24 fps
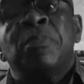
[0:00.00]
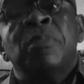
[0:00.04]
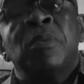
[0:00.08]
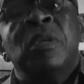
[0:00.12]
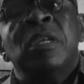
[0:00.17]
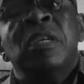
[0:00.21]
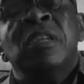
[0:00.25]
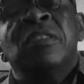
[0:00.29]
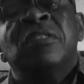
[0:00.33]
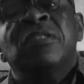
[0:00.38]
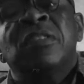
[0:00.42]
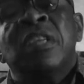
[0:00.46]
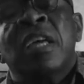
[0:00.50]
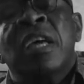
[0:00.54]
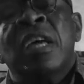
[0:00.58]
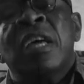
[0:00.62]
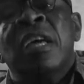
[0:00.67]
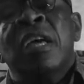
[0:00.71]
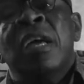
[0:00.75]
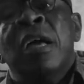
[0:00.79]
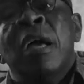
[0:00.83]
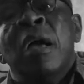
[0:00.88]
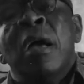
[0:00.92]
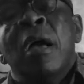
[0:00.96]
it's a
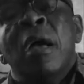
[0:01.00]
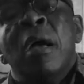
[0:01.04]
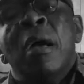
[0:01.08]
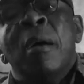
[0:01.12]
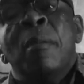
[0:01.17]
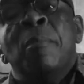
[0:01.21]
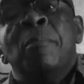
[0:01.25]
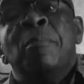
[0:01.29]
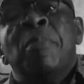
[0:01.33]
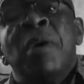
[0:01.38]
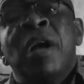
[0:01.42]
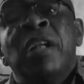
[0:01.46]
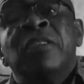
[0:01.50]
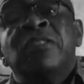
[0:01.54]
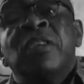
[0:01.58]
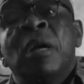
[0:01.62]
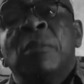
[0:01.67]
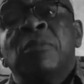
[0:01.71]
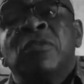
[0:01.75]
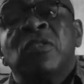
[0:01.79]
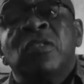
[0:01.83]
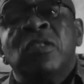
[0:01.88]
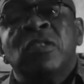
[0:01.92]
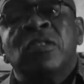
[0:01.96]
Belgium
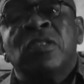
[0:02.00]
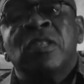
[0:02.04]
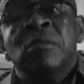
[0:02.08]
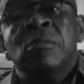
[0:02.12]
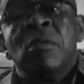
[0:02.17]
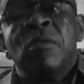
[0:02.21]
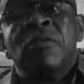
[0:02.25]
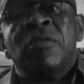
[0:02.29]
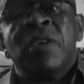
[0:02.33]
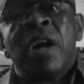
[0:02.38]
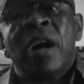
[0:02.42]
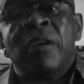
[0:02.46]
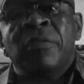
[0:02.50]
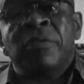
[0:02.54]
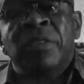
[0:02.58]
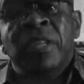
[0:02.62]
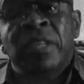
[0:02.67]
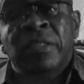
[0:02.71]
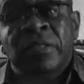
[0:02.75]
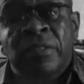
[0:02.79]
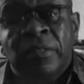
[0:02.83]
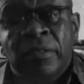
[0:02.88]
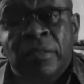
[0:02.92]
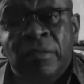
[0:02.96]
system of
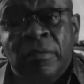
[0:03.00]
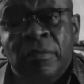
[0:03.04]
governance.